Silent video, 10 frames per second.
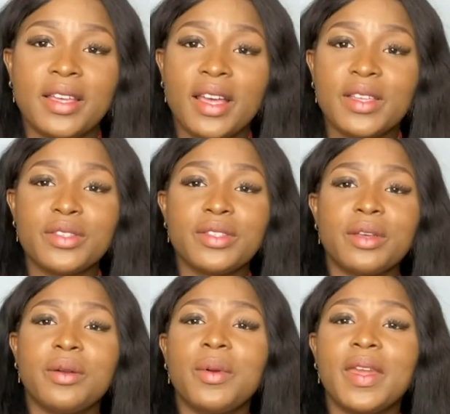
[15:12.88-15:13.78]

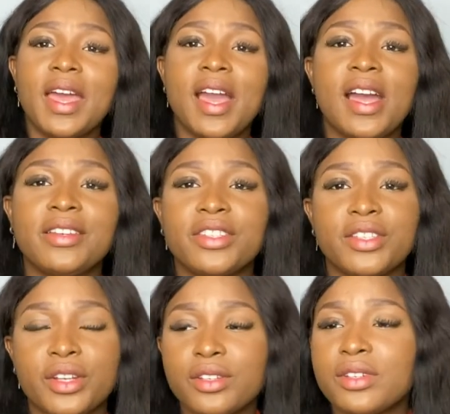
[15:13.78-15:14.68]
So when I had the
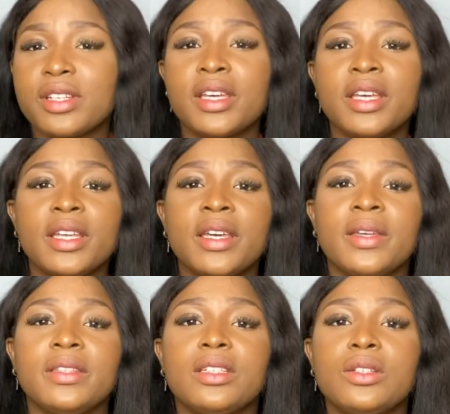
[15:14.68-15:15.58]
surgery,
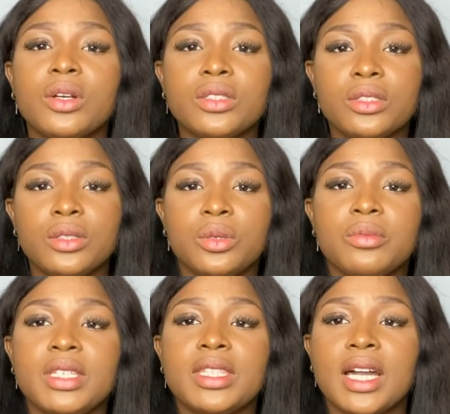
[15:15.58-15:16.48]
the doctor told
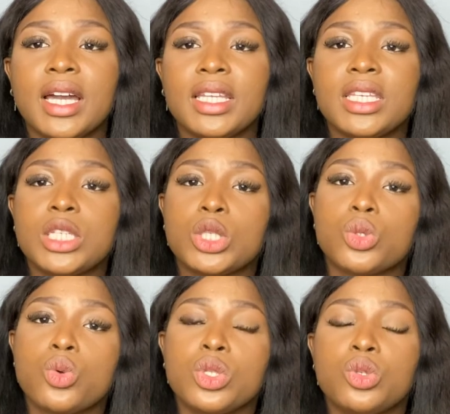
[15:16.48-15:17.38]
me that he's
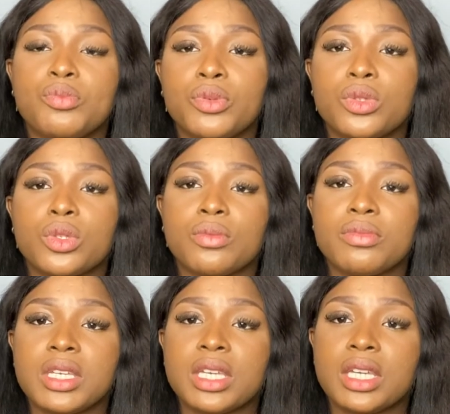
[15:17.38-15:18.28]
going to put
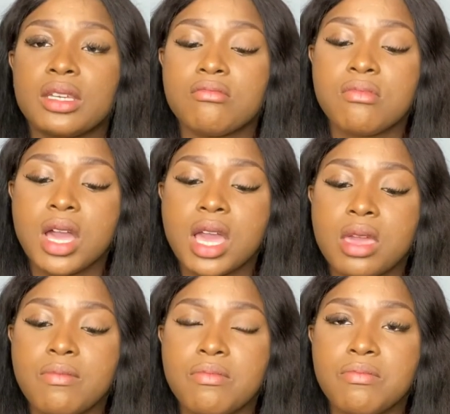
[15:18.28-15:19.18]
something in my
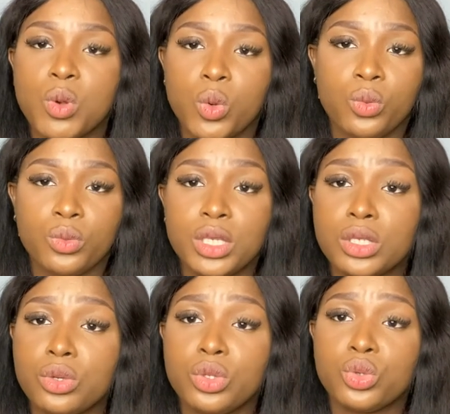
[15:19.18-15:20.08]
bone. He's
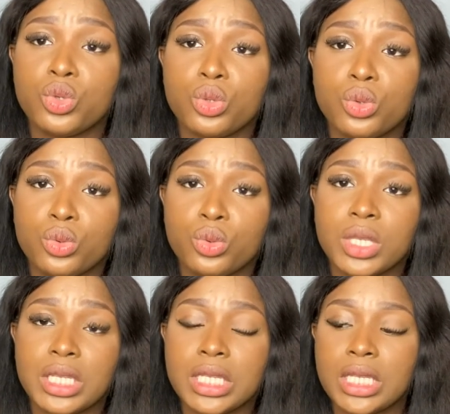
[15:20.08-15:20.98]
going to screw
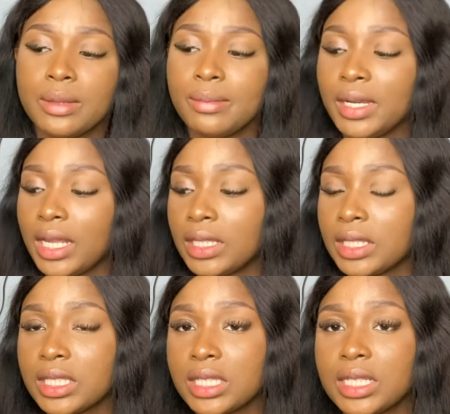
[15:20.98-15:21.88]
these
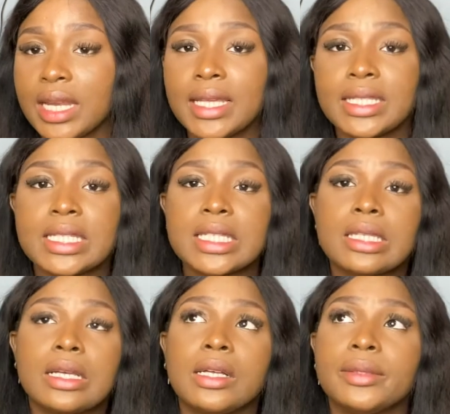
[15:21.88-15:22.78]
implants, like this
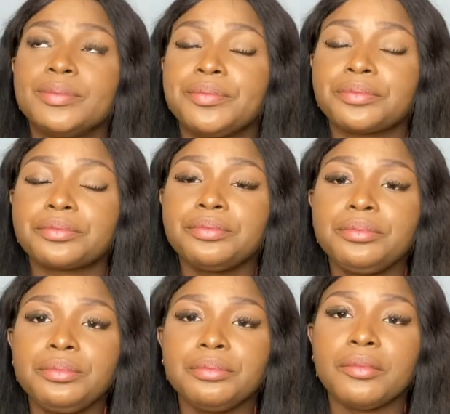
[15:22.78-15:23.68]

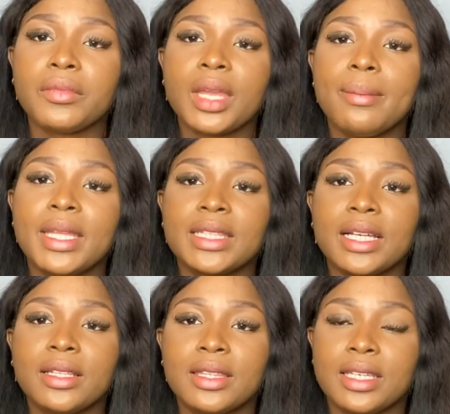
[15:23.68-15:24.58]

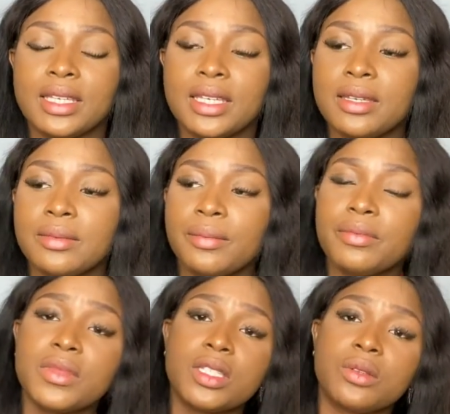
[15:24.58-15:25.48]
metal thingy.
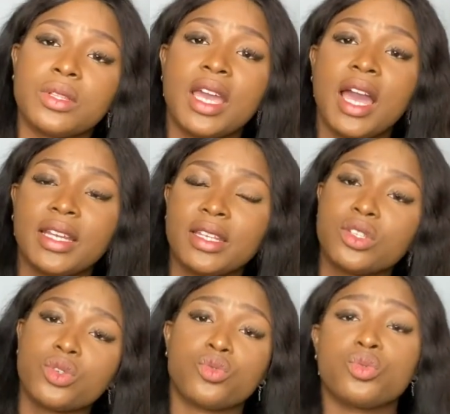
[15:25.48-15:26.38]
So they had it
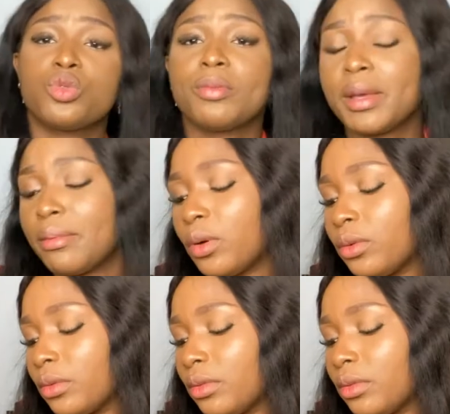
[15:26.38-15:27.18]
screwed to my bone.